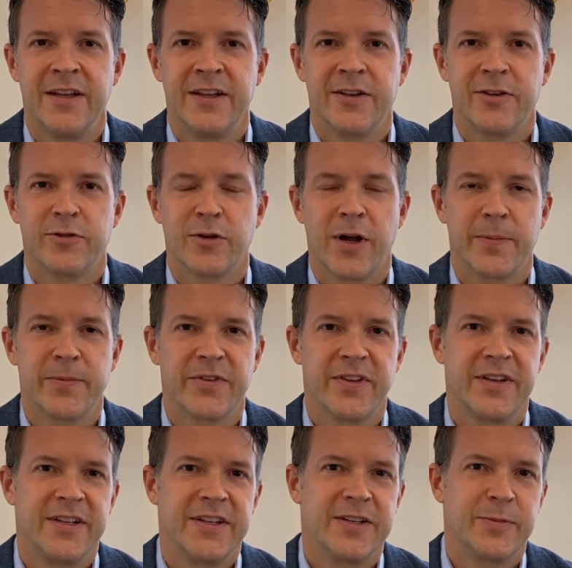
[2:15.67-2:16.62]
Drops
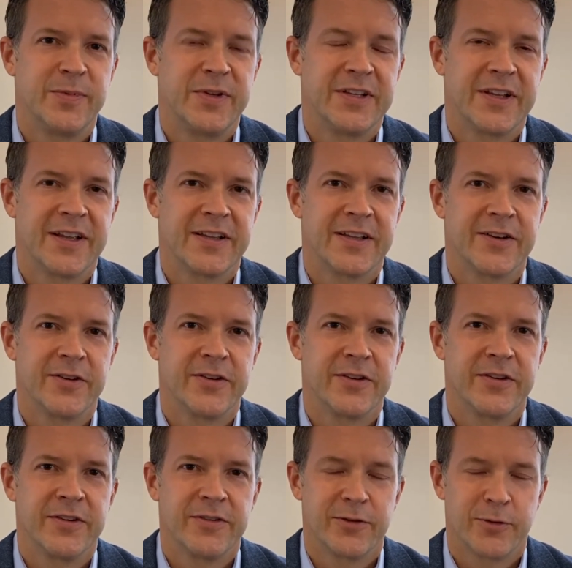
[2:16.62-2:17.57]
that need to be taken
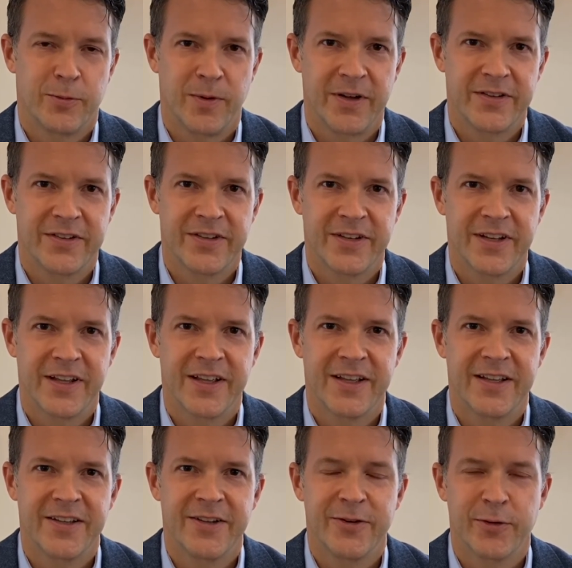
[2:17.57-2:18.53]
twice a
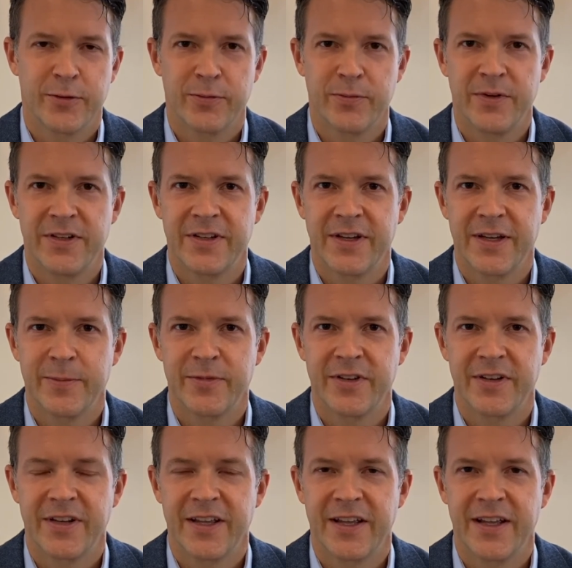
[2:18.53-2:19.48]
day or 3 times a
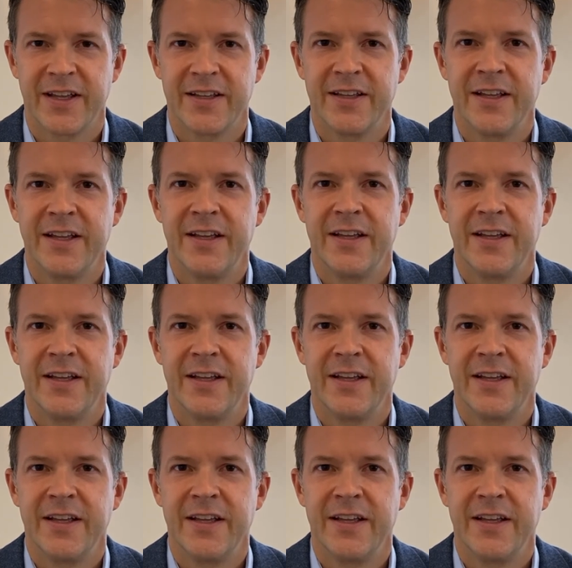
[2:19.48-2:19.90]
day,